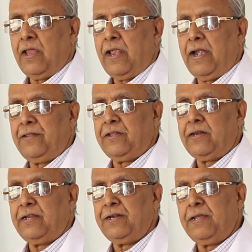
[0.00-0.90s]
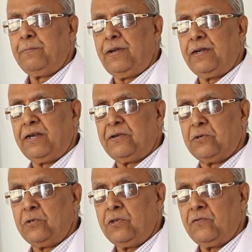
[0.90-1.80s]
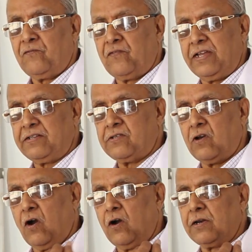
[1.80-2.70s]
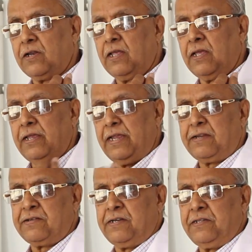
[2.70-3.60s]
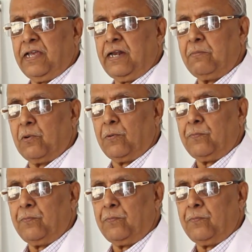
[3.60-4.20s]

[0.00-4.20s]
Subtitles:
and then inability to flex or extend the elbow.